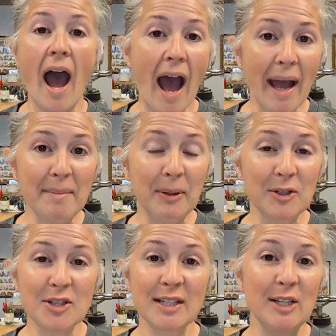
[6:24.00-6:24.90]
I
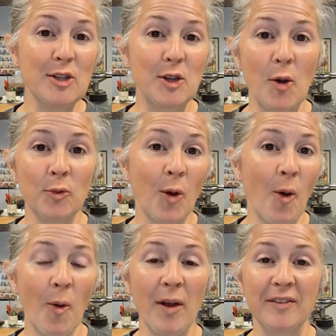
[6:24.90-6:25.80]
personally don't
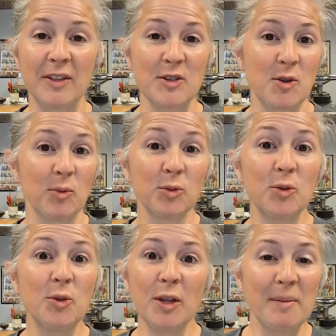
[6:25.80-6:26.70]
know if there's a
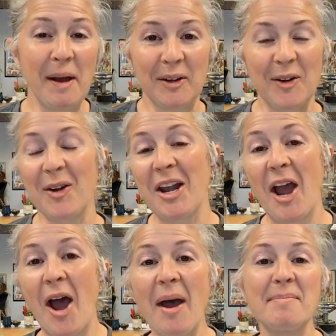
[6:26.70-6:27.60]
rule about it or
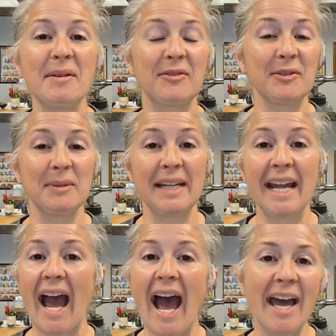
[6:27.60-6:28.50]
not, but for
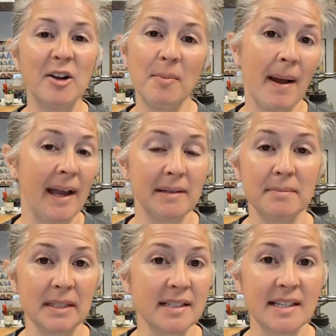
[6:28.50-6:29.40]
me, I don't
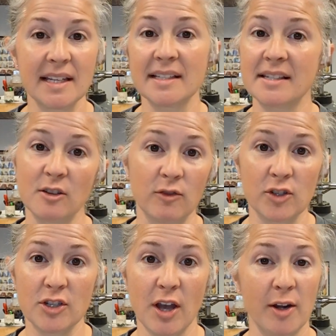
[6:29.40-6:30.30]
mind mixing
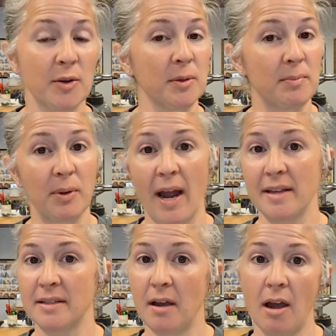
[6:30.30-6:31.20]
silver solder with
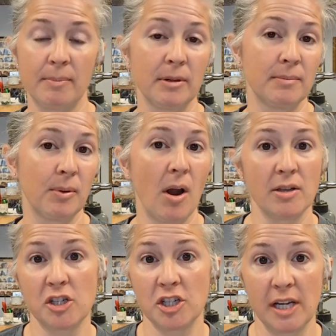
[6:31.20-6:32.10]
brass, copper,
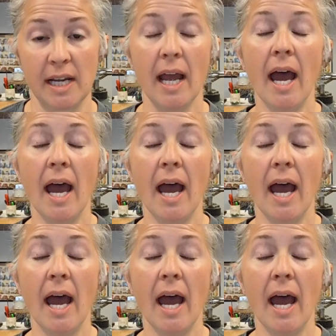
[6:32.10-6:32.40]
bronze sheet.